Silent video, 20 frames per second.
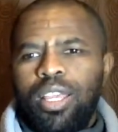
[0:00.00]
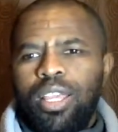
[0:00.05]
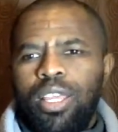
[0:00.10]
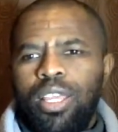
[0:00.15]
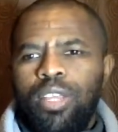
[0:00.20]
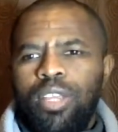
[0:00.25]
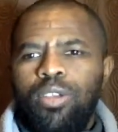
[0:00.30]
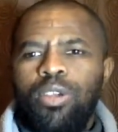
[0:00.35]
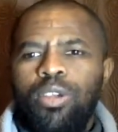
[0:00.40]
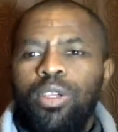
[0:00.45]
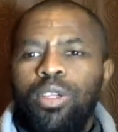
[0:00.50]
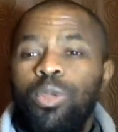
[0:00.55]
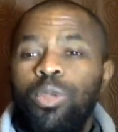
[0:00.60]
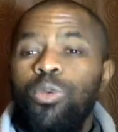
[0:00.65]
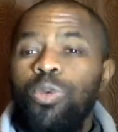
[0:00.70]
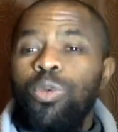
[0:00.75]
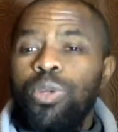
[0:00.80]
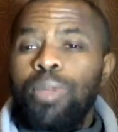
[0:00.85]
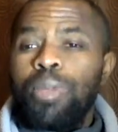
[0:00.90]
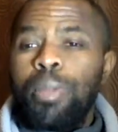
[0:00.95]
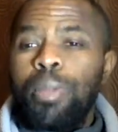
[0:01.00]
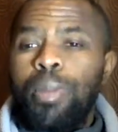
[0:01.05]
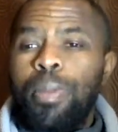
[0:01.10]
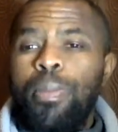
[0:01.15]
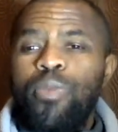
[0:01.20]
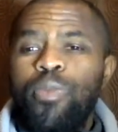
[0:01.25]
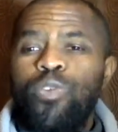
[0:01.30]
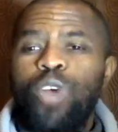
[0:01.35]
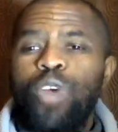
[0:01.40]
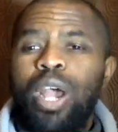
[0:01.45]
You know, you remember
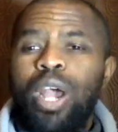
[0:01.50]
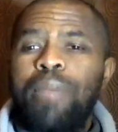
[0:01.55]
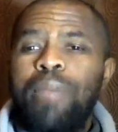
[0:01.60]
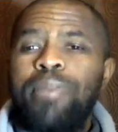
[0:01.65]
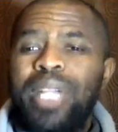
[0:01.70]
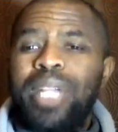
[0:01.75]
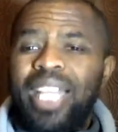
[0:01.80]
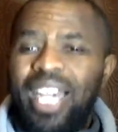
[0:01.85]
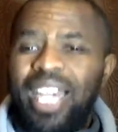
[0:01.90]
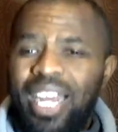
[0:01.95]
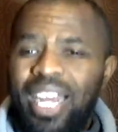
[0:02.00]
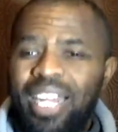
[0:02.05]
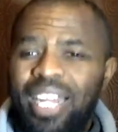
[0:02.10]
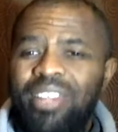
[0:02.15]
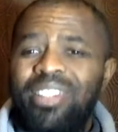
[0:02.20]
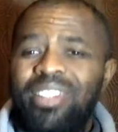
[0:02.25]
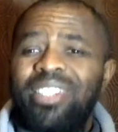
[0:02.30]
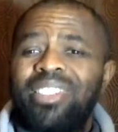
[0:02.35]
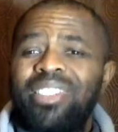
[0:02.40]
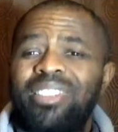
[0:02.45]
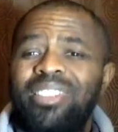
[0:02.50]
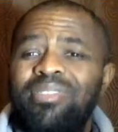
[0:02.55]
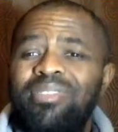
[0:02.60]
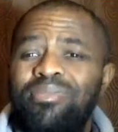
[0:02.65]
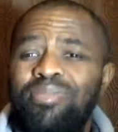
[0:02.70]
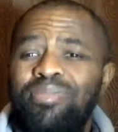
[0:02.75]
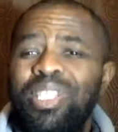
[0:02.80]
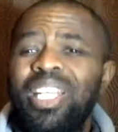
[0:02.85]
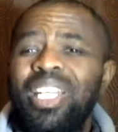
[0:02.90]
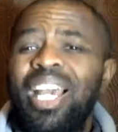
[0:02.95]
before Abakari
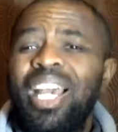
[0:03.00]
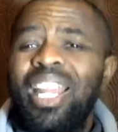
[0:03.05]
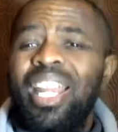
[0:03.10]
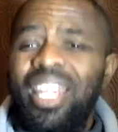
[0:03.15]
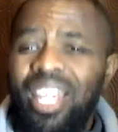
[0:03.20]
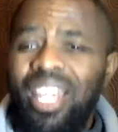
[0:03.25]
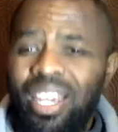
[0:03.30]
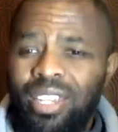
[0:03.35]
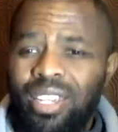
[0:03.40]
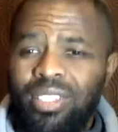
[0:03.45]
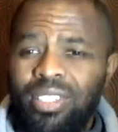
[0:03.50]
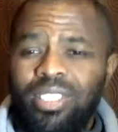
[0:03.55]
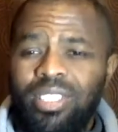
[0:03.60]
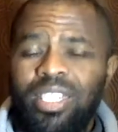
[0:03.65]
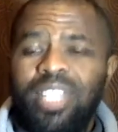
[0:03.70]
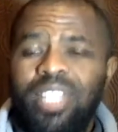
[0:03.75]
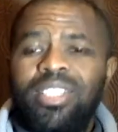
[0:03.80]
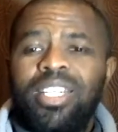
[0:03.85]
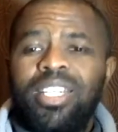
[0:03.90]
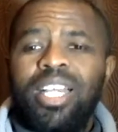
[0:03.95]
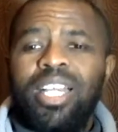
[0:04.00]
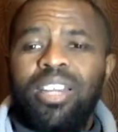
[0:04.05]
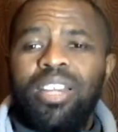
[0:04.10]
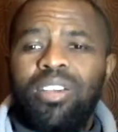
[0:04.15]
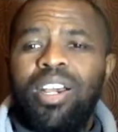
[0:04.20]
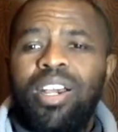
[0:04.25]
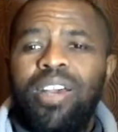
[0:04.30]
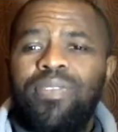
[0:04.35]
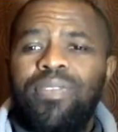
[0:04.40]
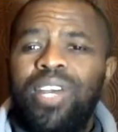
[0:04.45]
being announced, Nnamdi Kanu
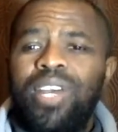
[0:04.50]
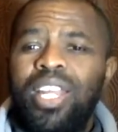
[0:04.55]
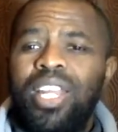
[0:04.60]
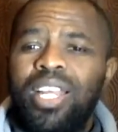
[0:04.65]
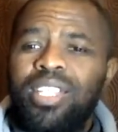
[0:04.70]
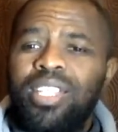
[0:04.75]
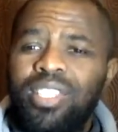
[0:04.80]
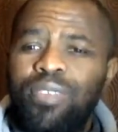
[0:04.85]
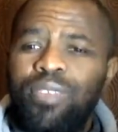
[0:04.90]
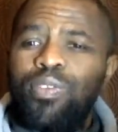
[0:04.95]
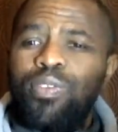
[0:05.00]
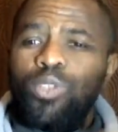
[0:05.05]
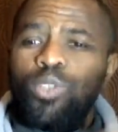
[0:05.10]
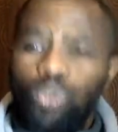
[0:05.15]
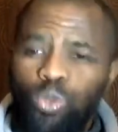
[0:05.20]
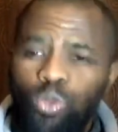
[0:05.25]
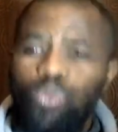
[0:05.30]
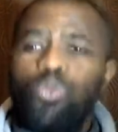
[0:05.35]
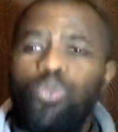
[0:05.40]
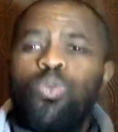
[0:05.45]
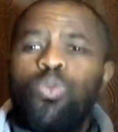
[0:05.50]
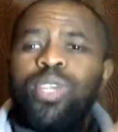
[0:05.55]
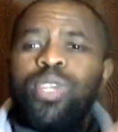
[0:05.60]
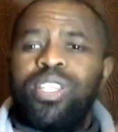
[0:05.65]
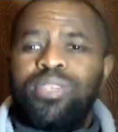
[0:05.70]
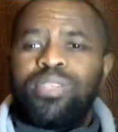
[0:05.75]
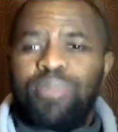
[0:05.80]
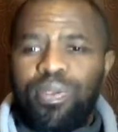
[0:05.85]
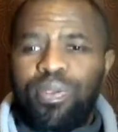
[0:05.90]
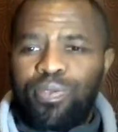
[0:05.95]
have announced it for 2 weeks
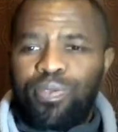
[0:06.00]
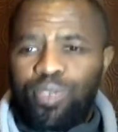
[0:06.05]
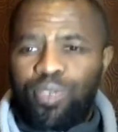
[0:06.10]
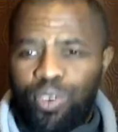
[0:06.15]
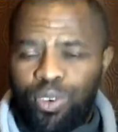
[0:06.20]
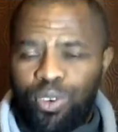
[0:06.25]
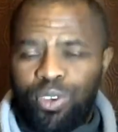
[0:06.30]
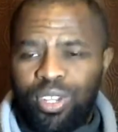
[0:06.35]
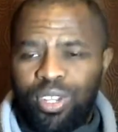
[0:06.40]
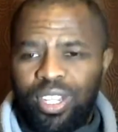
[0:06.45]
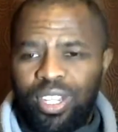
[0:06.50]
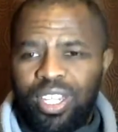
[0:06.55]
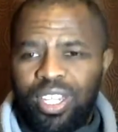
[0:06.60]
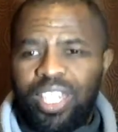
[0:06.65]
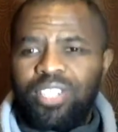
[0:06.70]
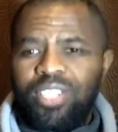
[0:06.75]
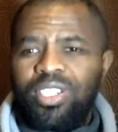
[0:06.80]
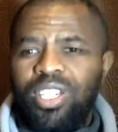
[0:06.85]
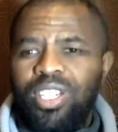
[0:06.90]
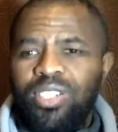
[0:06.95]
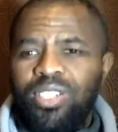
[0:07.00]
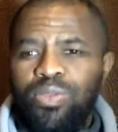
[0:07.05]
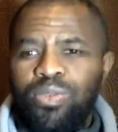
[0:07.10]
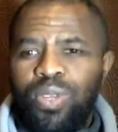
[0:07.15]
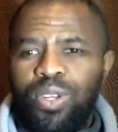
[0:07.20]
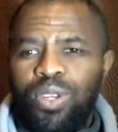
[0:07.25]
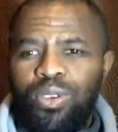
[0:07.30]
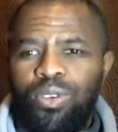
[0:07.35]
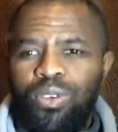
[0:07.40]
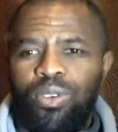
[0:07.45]
before Nigerians we
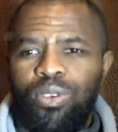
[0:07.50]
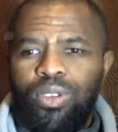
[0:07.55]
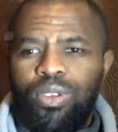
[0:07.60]
know.